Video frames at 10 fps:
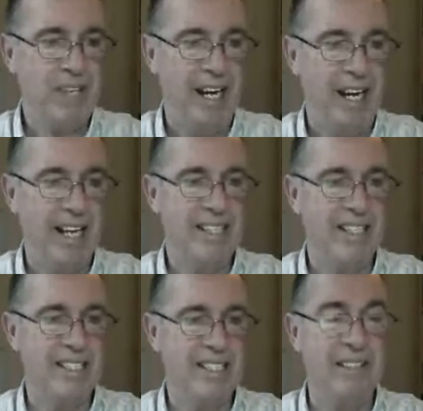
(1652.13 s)
and
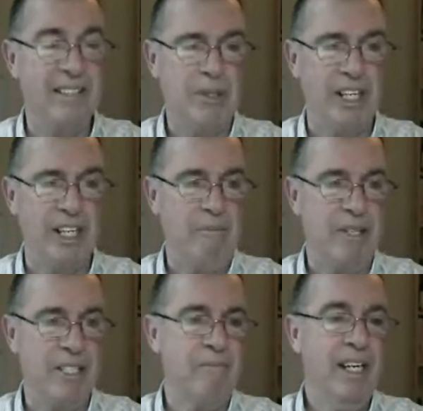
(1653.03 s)
his silk
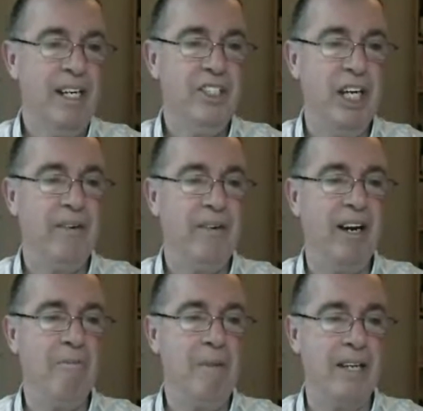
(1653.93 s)
pajamas.
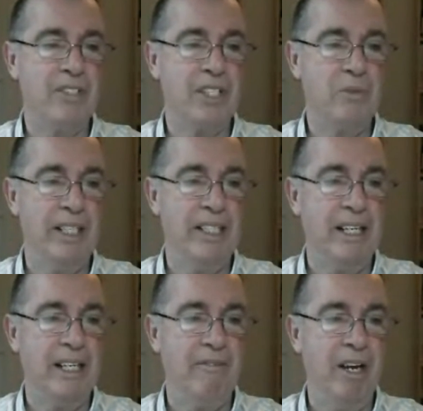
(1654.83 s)
Cheerio Mouse, says Willie
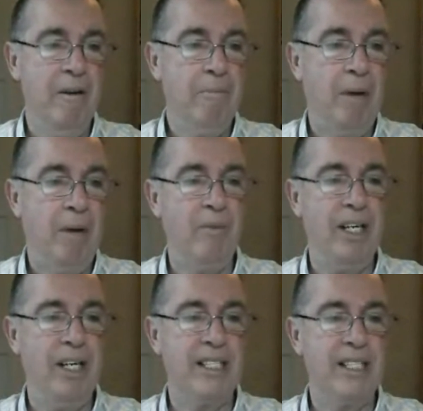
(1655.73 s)
Deliver. Bye
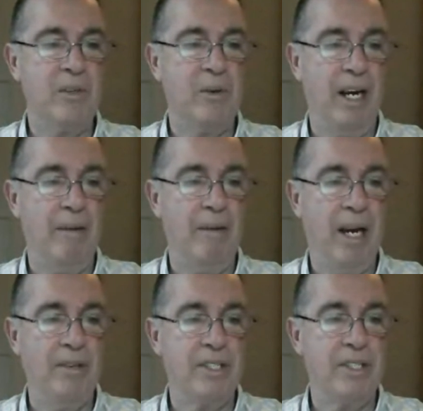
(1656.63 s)
Willie, says Quiet
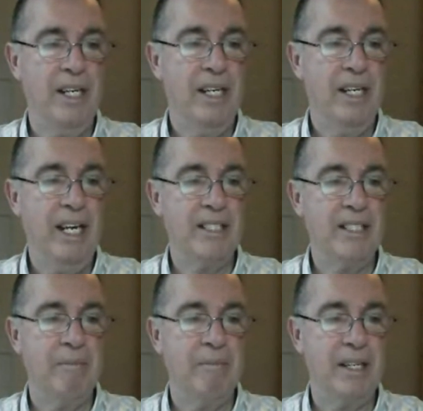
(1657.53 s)
Mouse. Here's
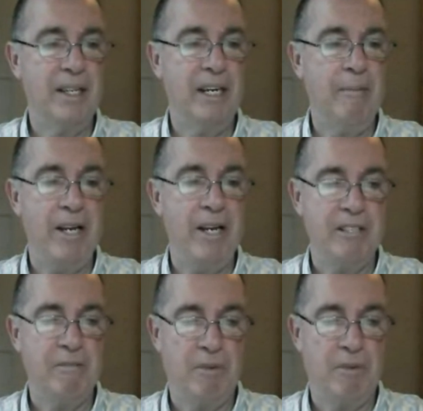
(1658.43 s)
something to think about,
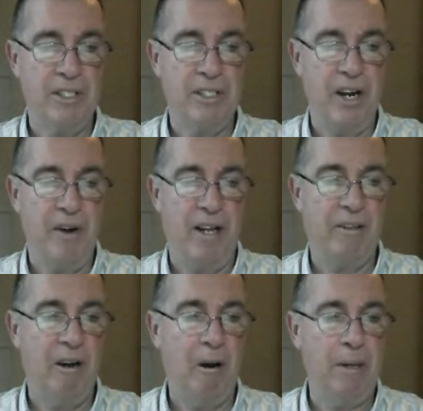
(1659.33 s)
says Pronto. I'll
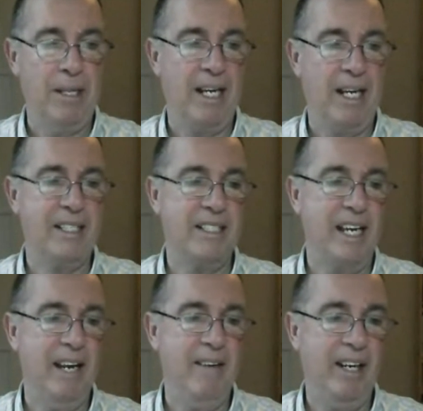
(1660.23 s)
copy that and
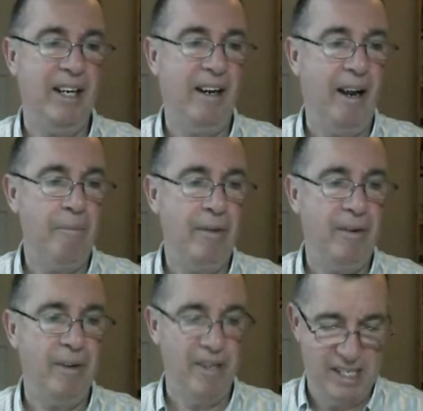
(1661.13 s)
save it. I am
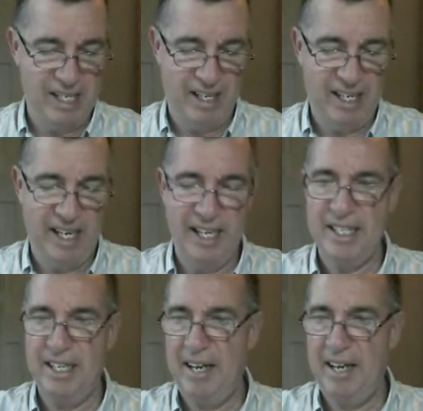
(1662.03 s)
not going to click it
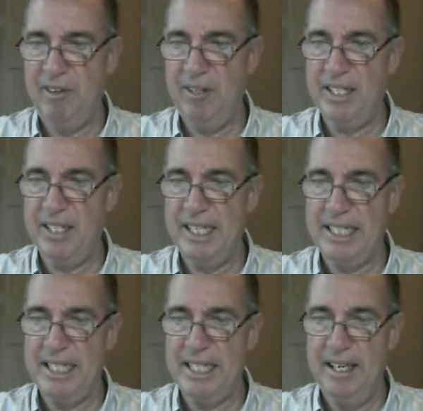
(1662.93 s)
and have a look at
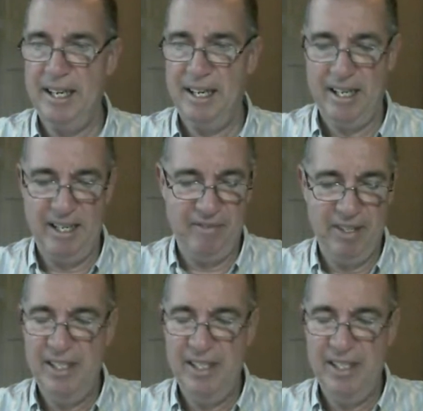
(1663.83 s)
it live.